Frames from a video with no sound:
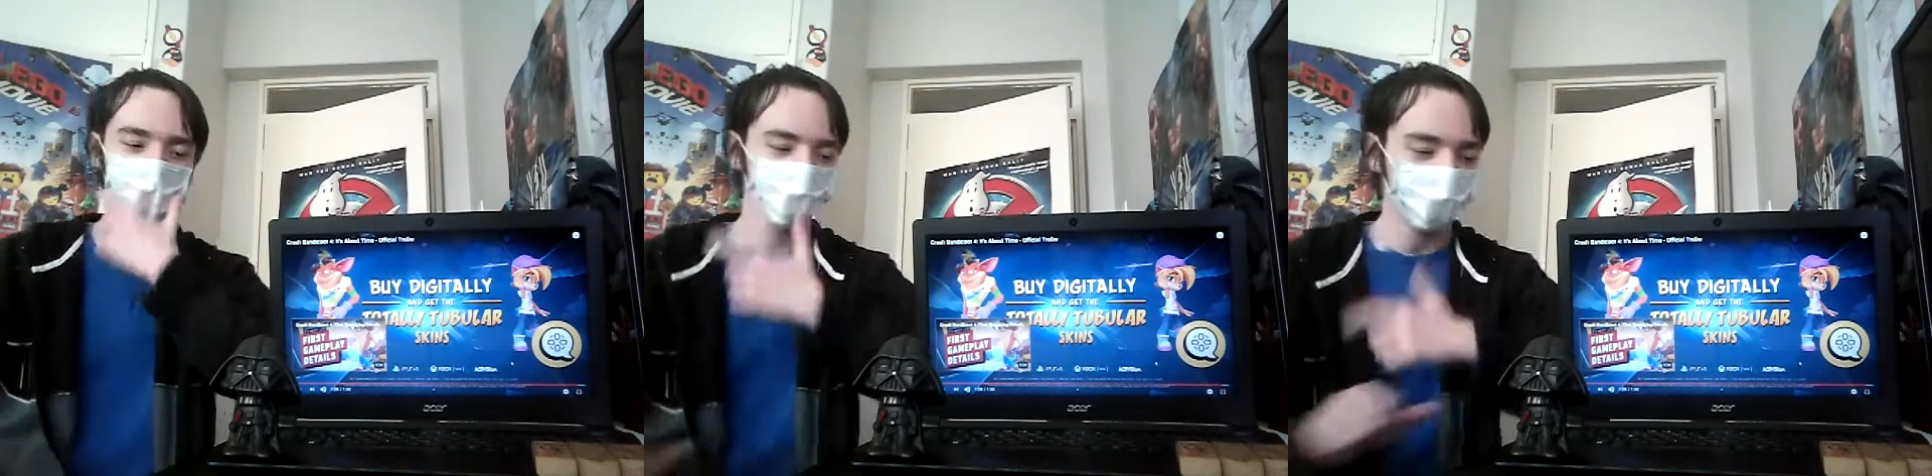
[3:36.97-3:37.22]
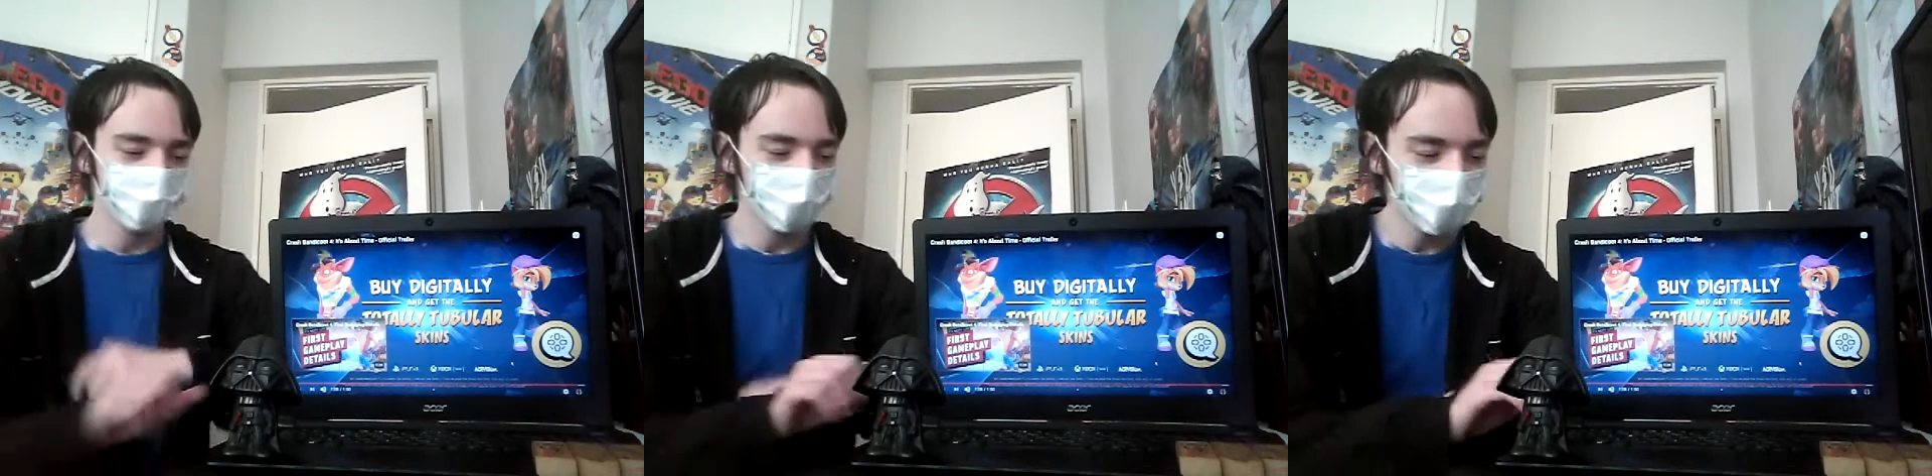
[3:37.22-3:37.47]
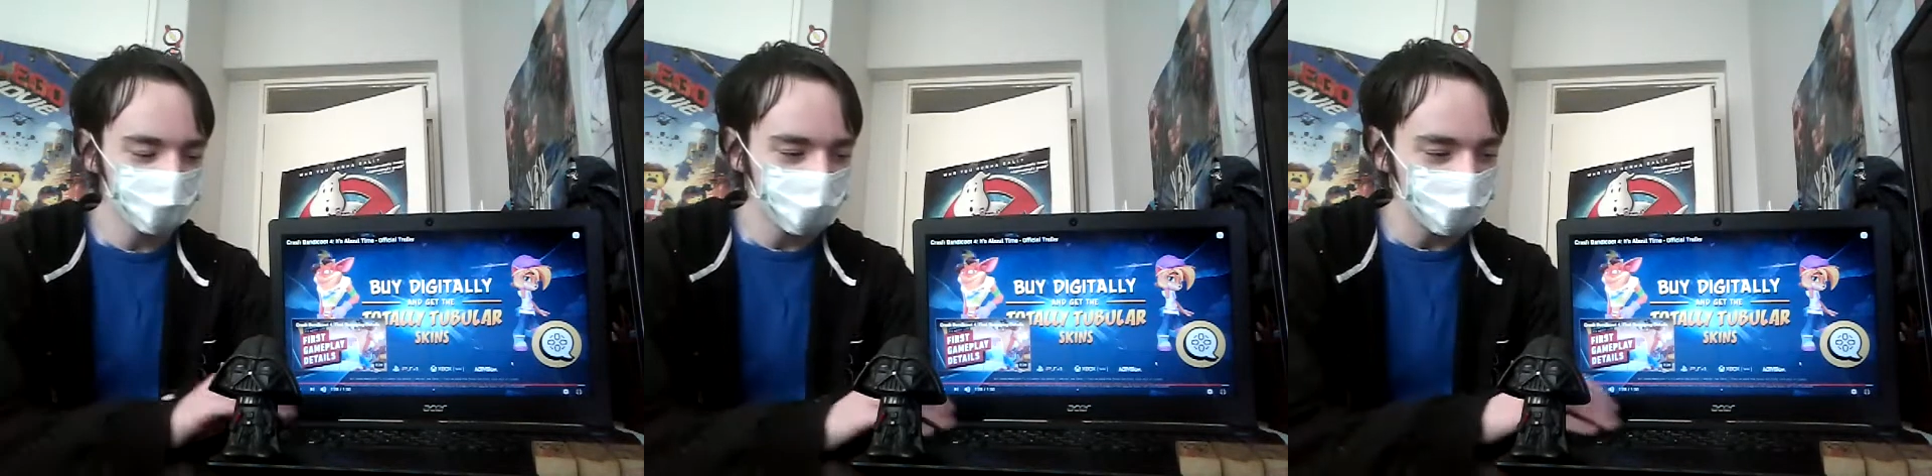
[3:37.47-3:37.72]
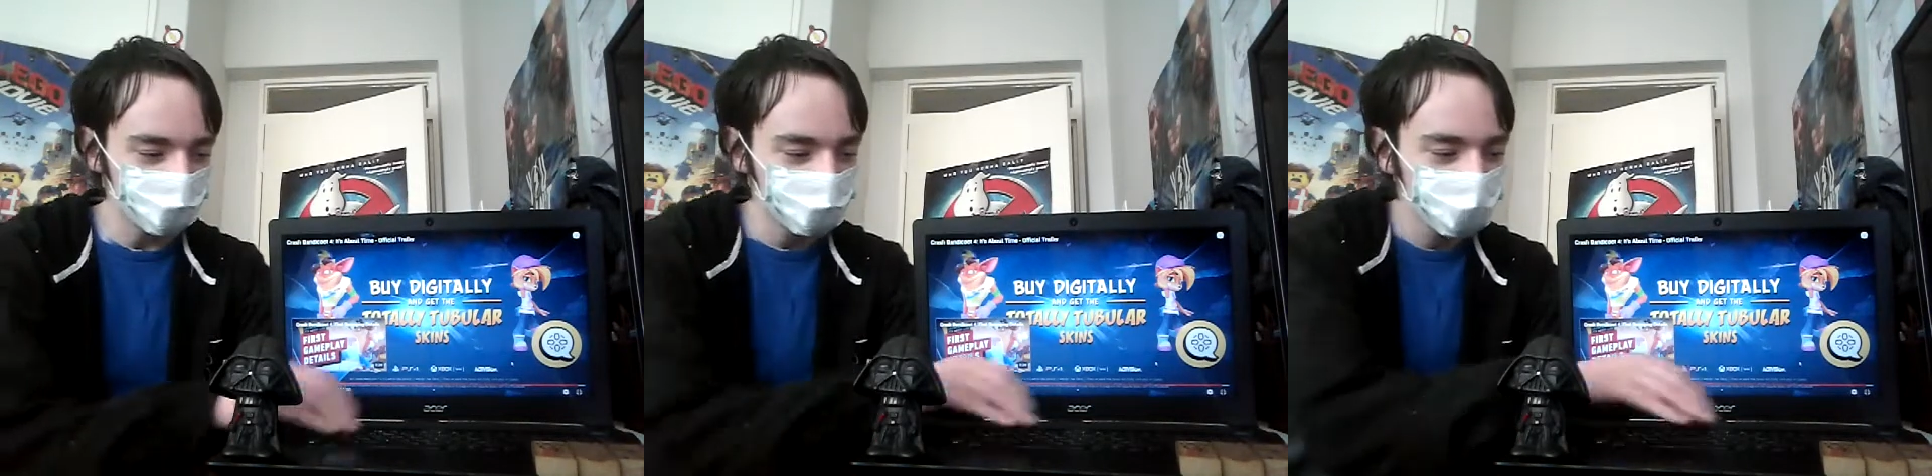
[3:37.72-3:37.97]
But hold
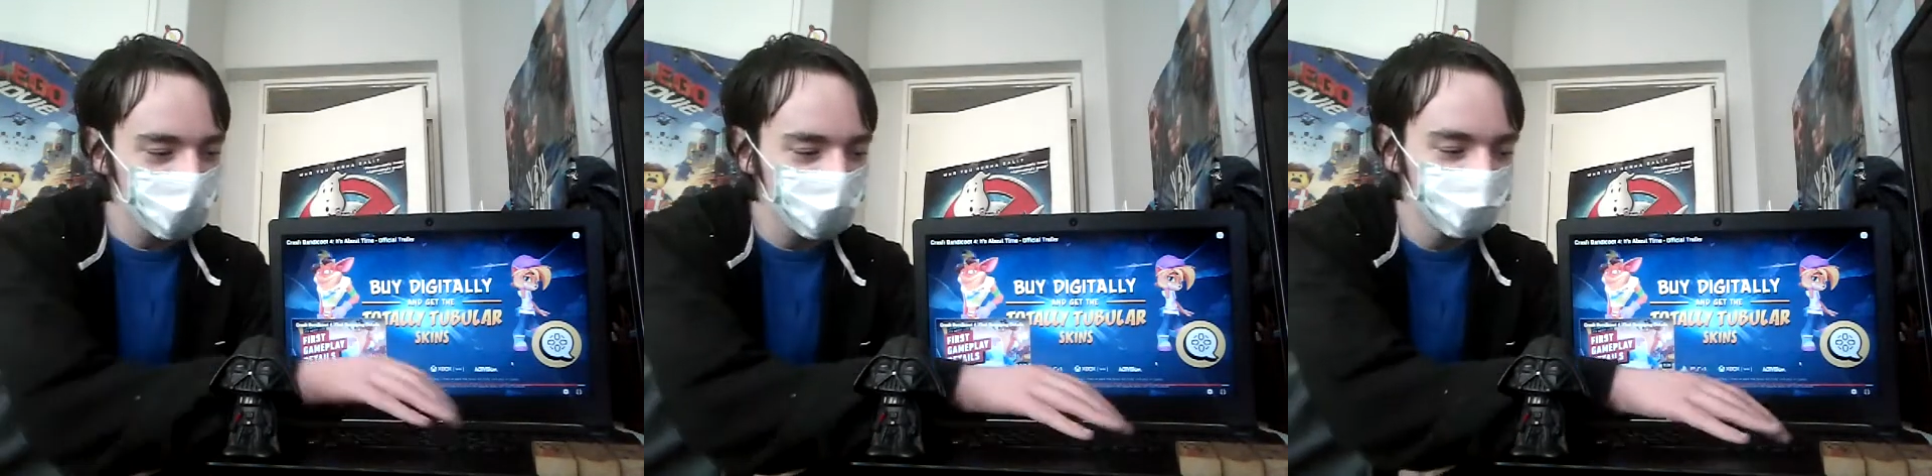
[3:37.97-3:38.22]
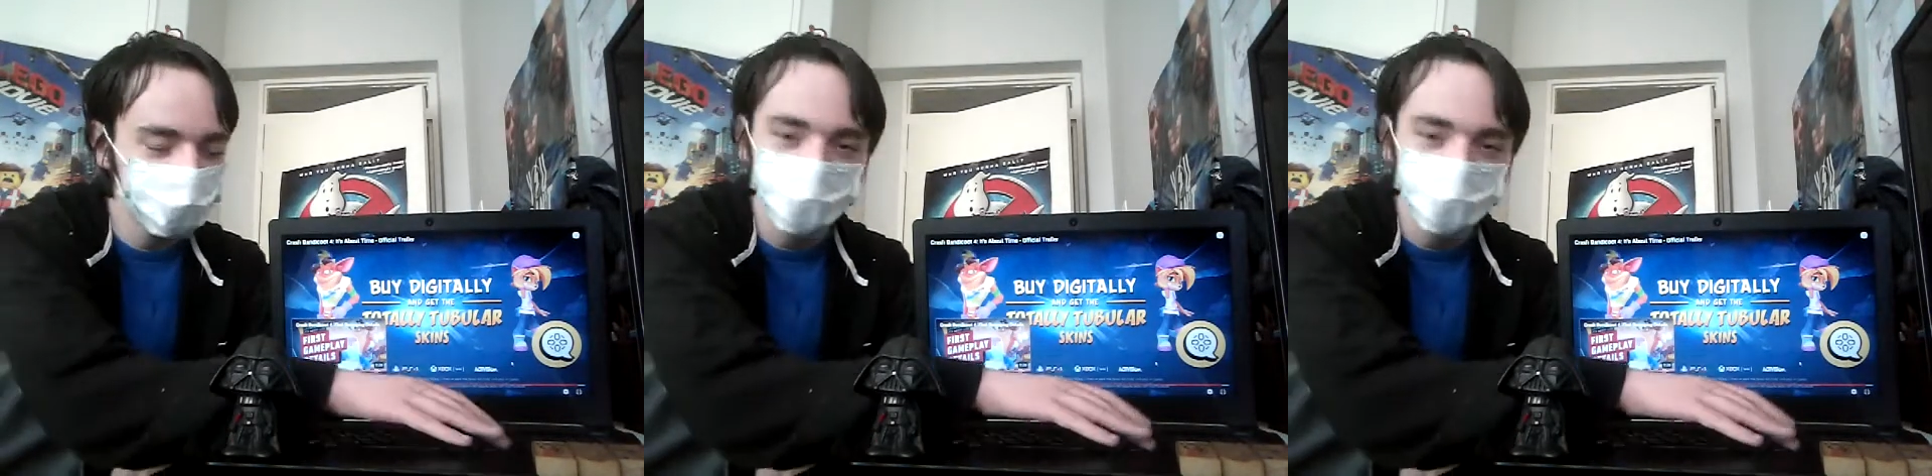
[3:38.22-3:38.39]
up, they have